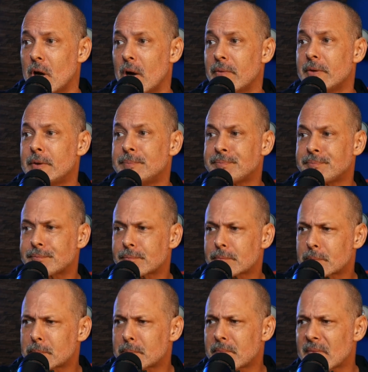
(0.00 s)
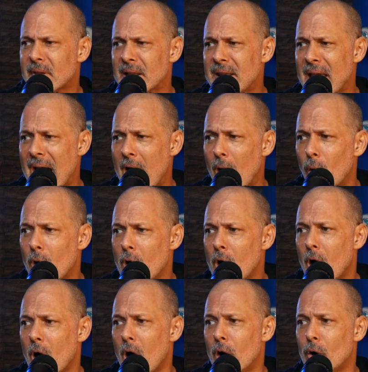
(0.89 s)
of. Now,
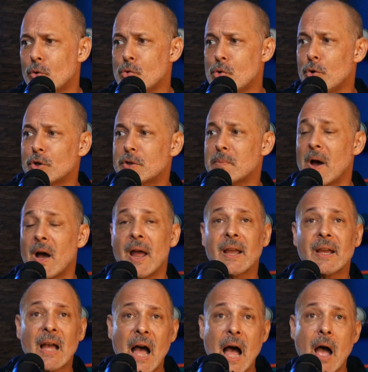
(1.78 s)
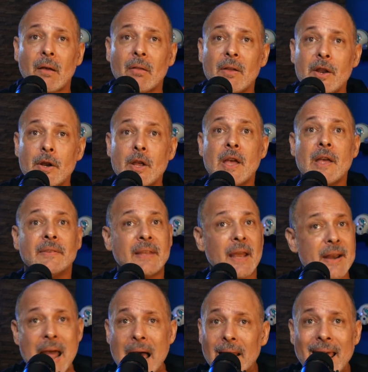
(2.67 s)
uh, Uzomah and Conklin,
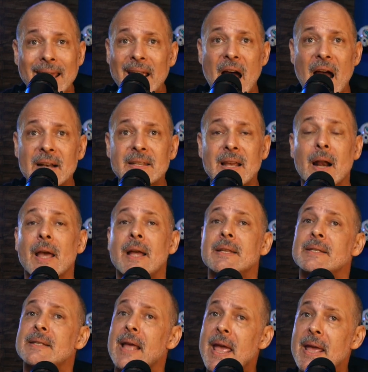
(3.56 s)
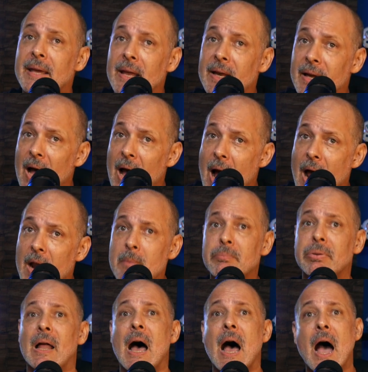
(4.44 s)
they're not like our tight ends. They can kind
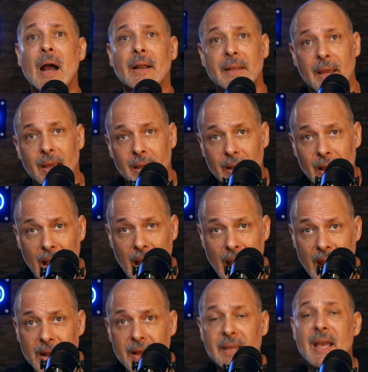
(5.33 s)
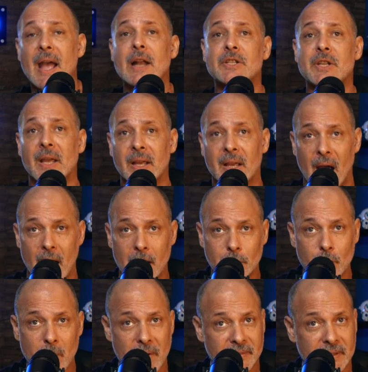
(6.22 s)
of block, they can kind of catch, they can kind
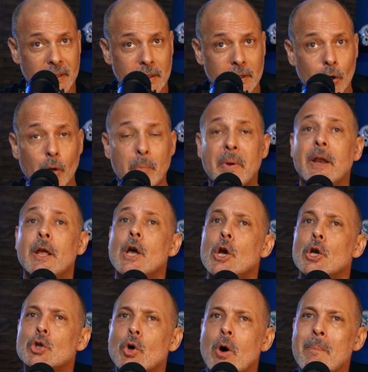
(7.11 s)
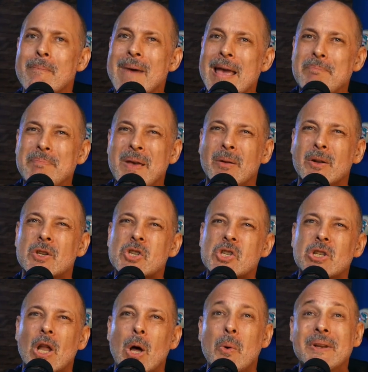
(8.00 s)
of do everything a little bit. So I might be able to
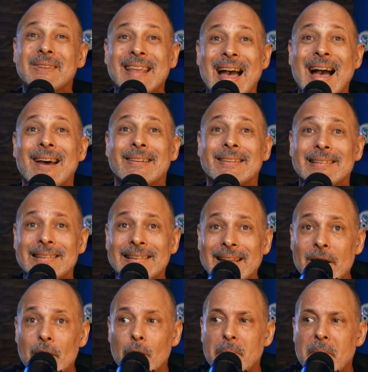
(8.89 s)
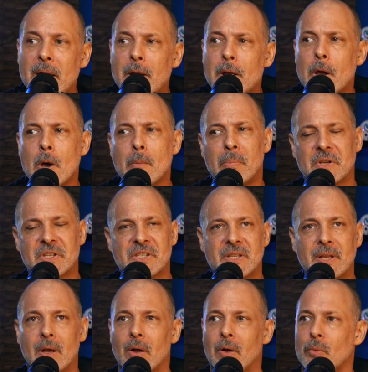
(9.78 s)
slow it down a little bit, but
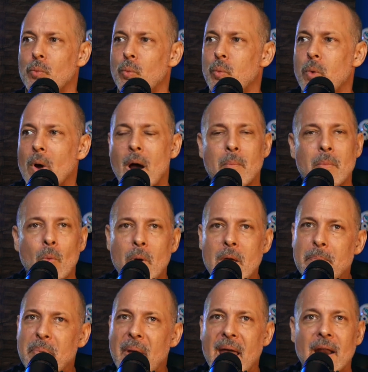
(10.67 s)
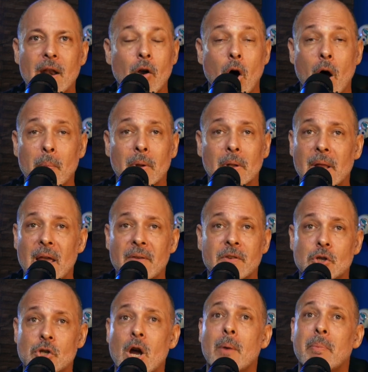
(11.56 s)
still, I mean, we paid an arm and a leg
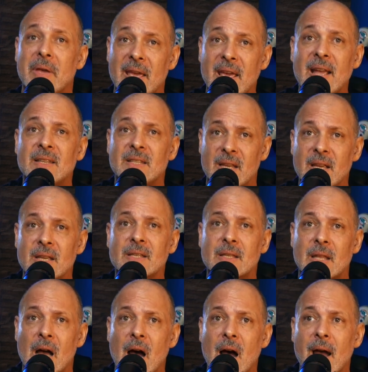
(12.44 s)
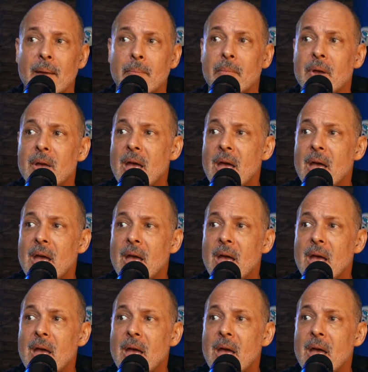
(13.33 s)
for Chubb. It's his time.